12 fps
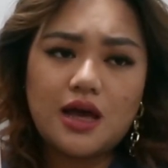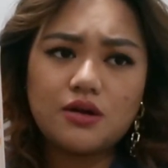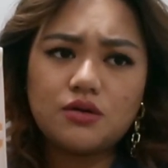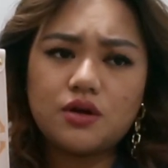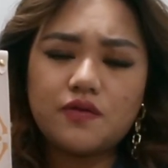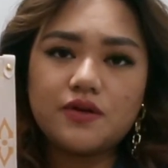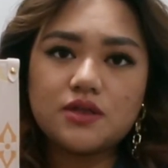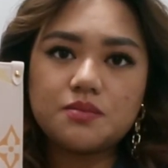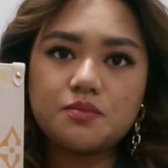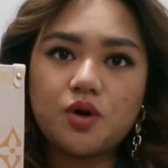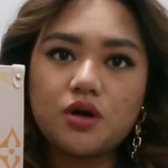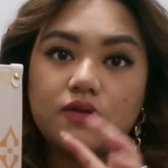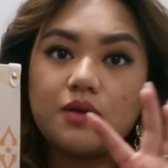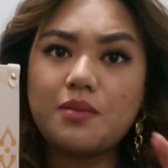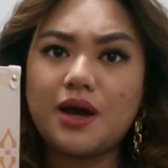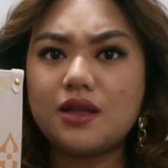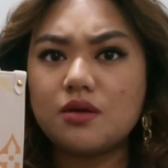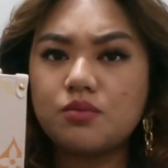I don't know if it's part of the
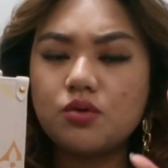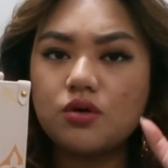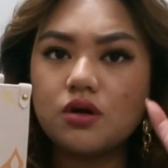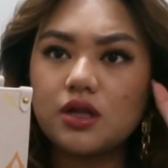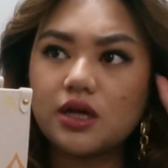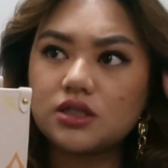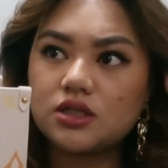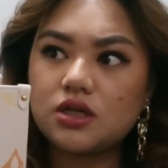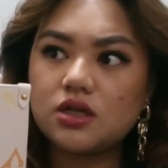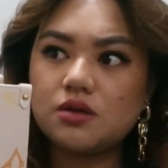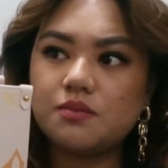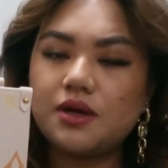By the Pool collection,